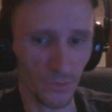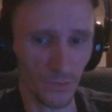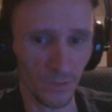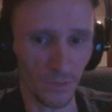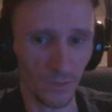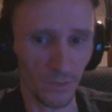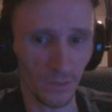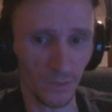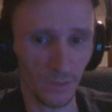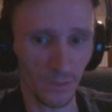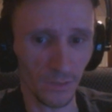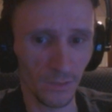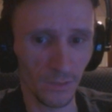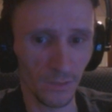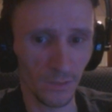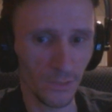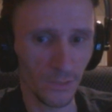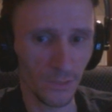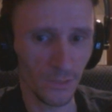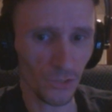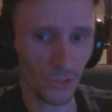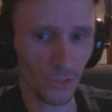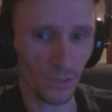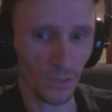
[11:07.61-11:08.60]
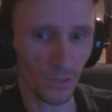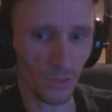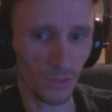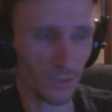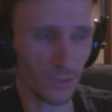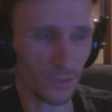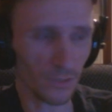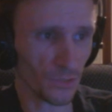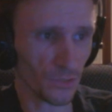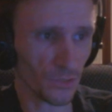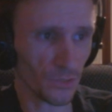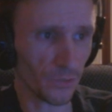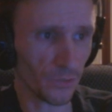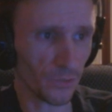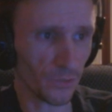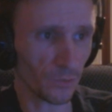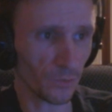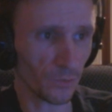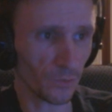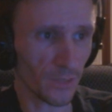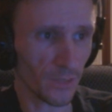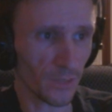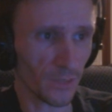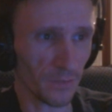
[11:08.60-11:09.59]
the trunk to
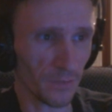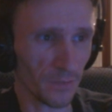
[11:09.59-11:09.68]
circularize.